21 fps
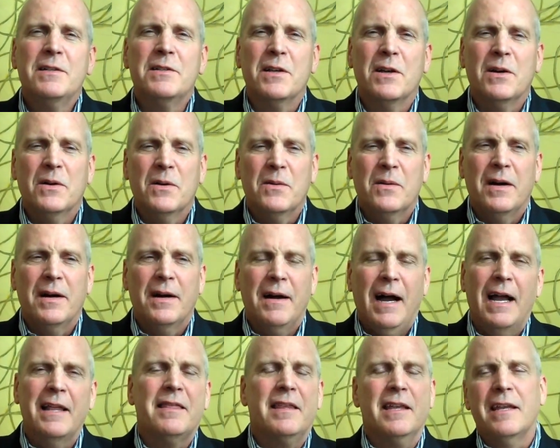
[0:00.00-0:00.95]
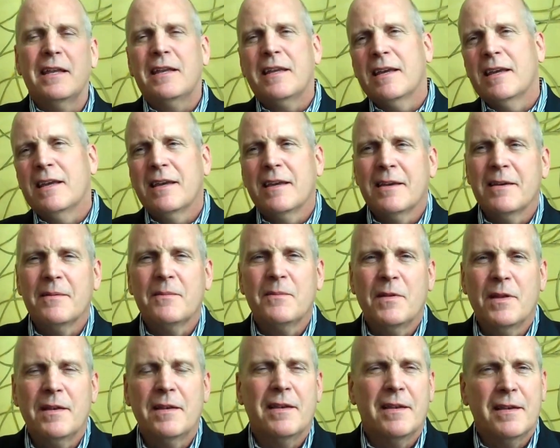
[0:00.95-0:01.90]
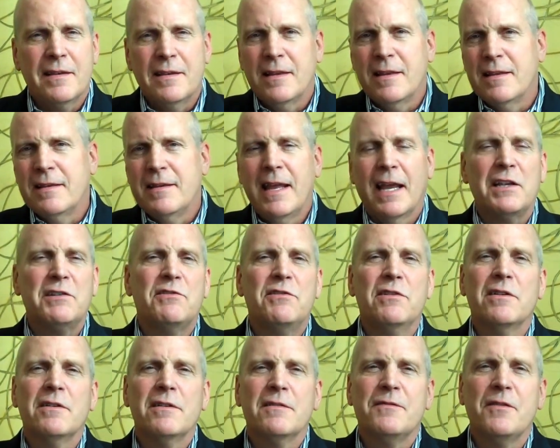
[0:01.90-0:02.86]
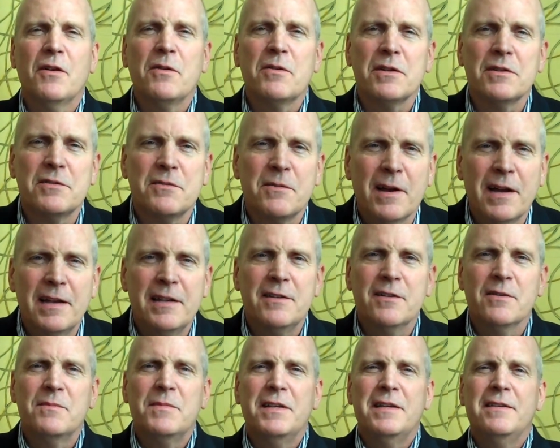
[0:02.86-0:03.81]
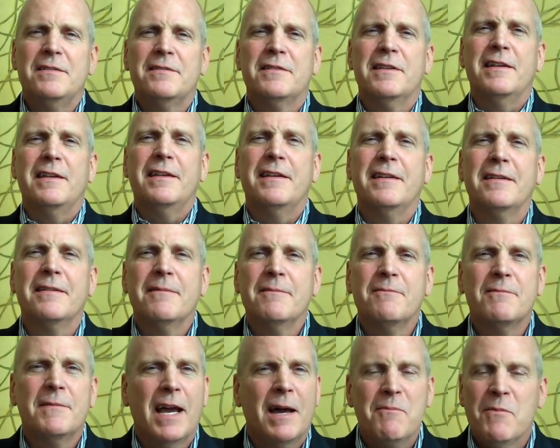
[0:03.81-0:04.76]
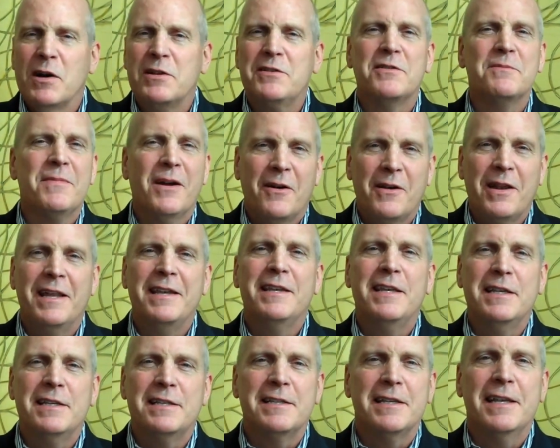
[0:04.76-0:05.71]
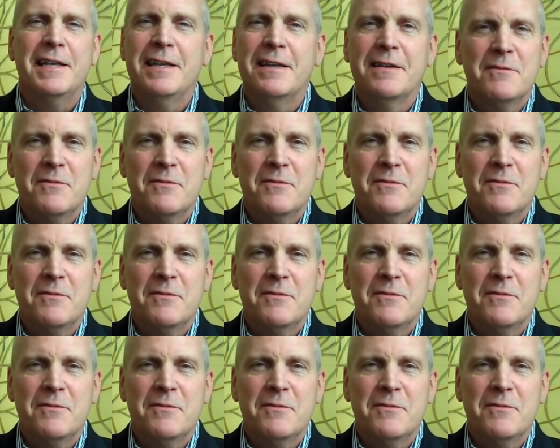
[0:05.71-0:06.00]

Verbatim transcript: So I think next year at Focusrite you'll be seeing not much about NDC.